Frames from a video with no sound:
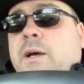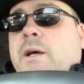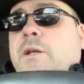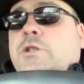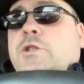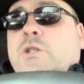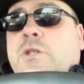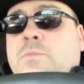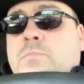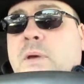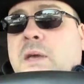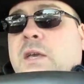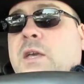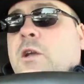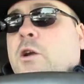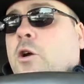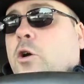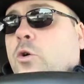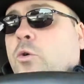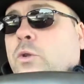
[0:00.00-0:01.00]
just
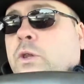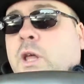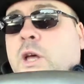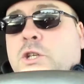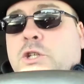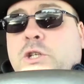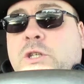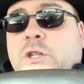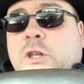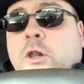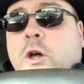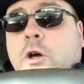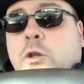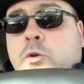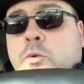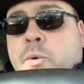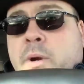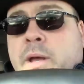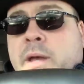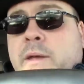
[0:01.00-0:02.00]
making our own lunches along
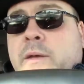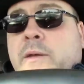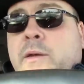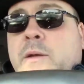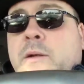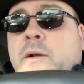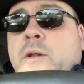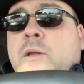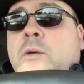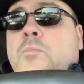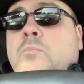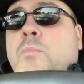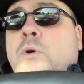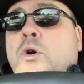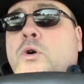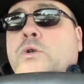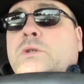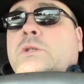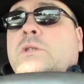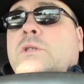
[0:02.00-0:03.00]
the way.
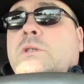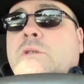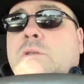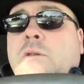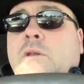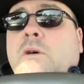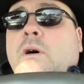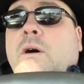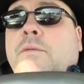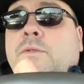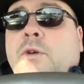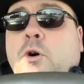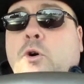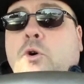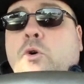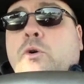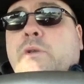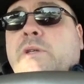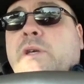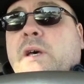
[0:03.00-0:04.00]
Most of the
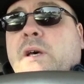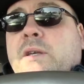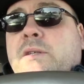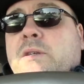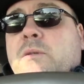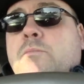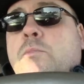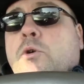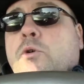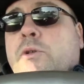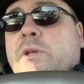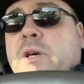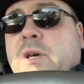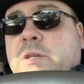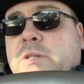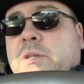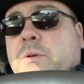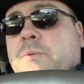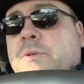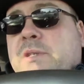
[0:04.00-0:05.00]
hotels and
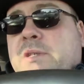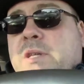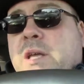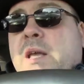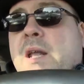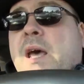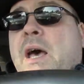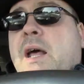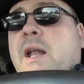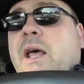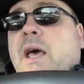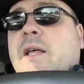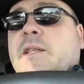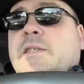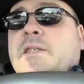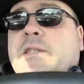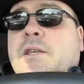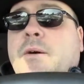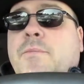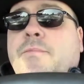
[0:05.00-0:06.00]
motels that we stayed at had
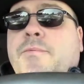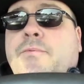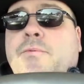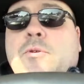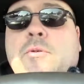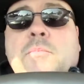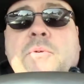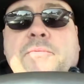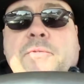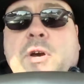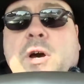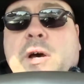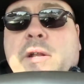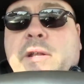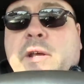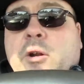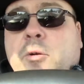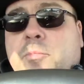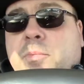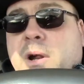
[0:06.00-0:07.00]
some form of
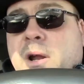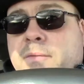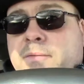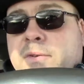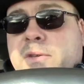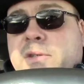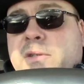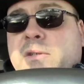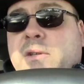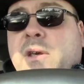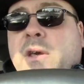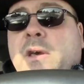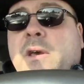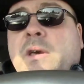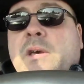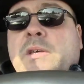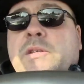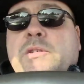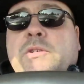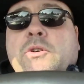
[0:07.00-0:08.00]
continental breakfast,
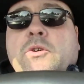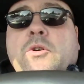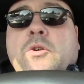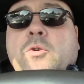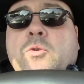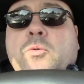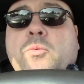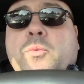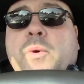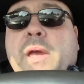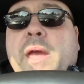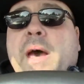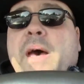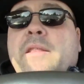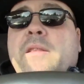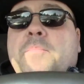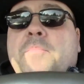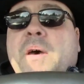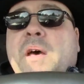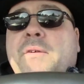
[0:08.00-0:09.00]
so we
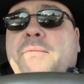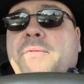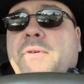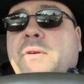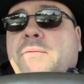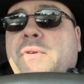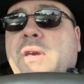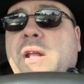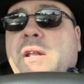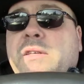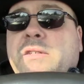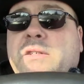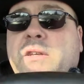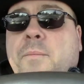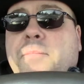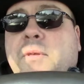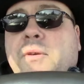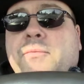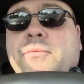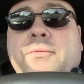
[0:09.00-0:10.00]
had the benefit of getting
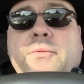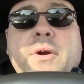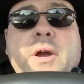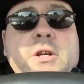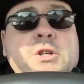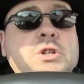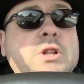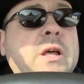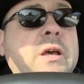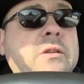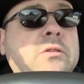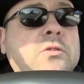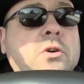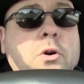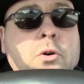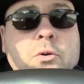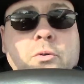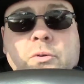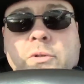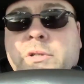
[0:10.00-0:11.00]
something fresh like
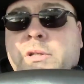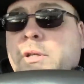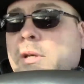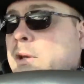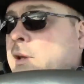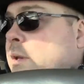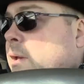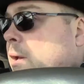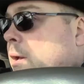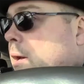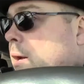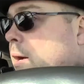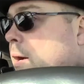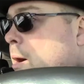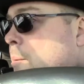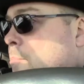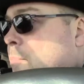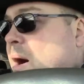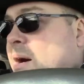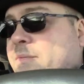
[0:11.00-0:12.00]
toast,
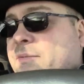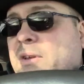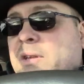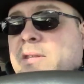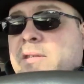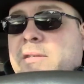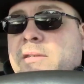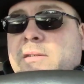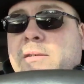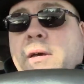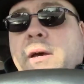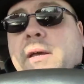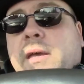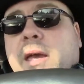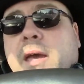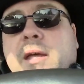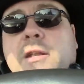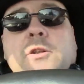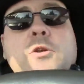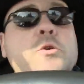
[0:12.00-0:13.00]
muffins.
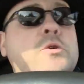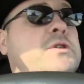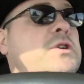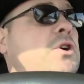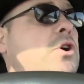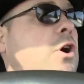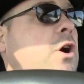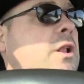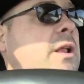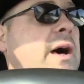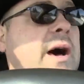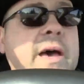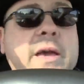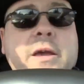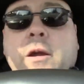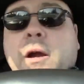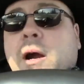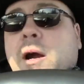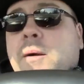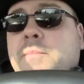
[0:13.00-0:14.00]
Again, those are all high
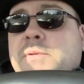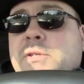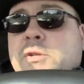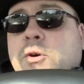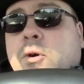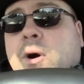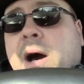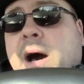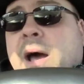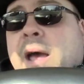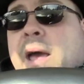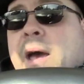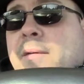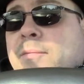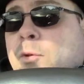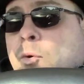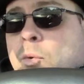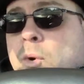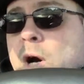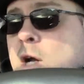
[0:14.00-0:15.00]
carbs, so I
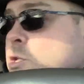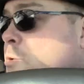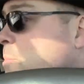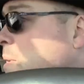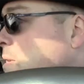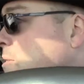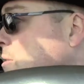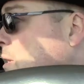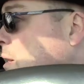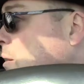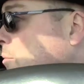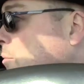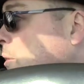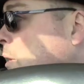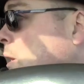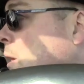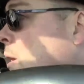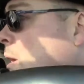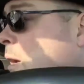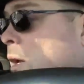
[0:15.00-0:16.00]
have to watch myself
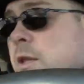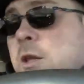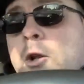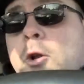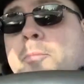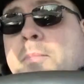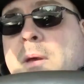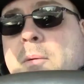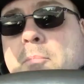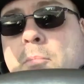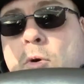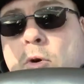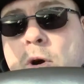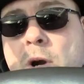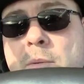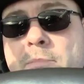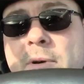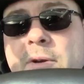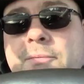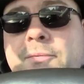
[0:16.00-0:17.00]
a little bit
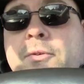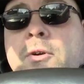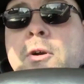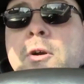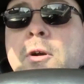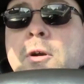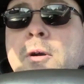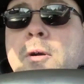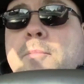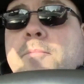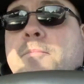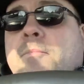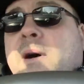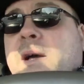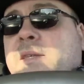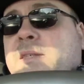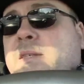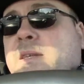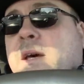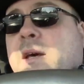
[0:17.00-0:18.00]
more, but for
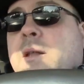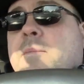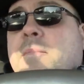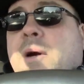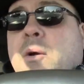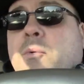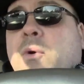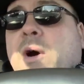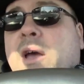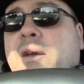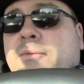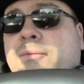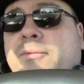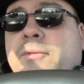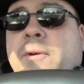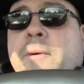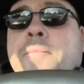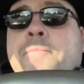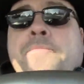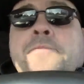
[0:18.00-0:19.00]
my son and my wife,
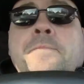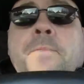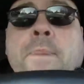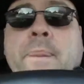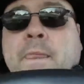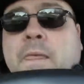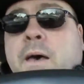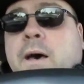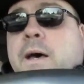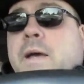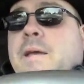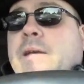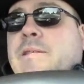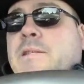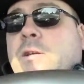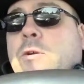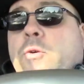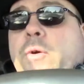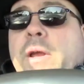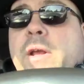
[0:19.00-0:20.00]

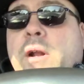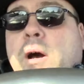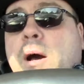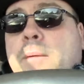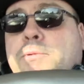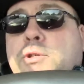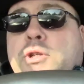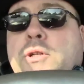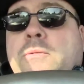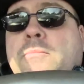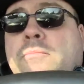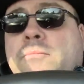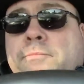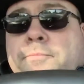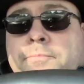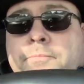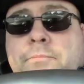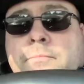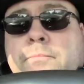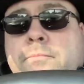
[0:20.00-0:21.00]
it's a great option.
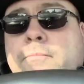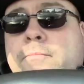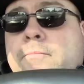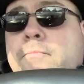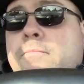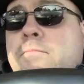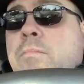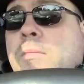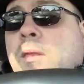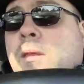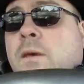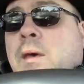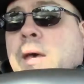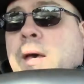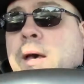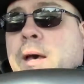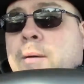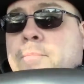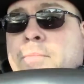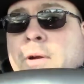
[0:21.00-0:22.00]

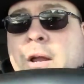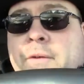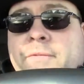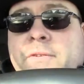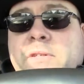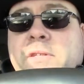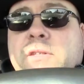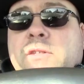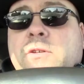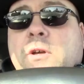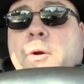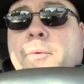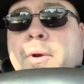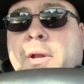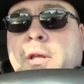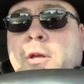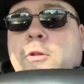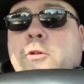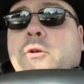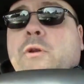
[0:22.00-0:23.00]
Breakfast is
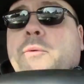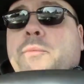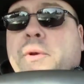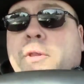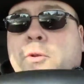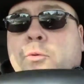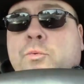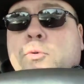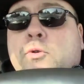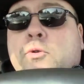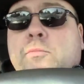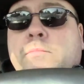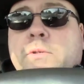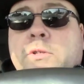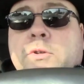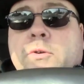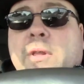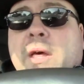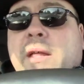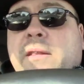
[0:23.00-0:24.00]
already included with the room,
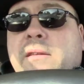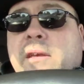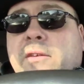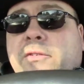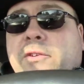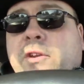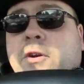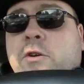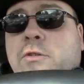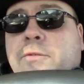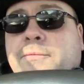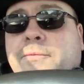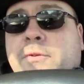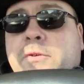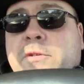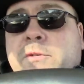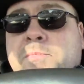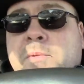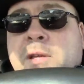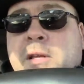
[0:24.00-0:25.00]
so that takes care of the
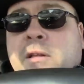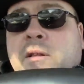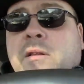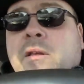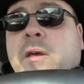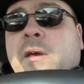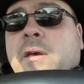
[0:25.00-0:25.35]
first meal.